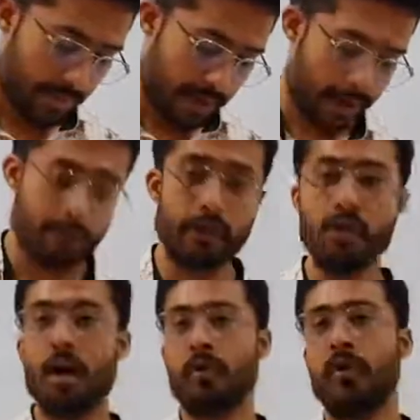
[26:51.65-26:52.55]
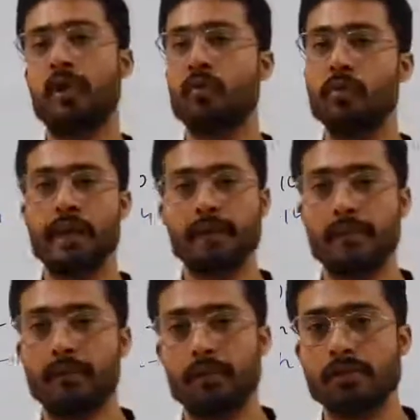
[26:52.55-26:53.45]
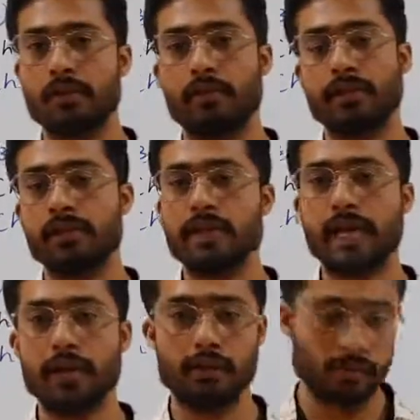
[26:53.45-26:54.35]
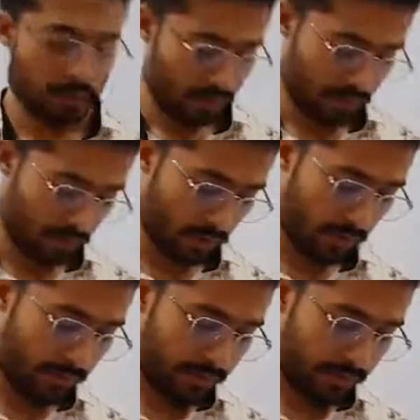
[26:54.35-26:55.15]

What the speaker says: And we have to give 2 examples of which that you know.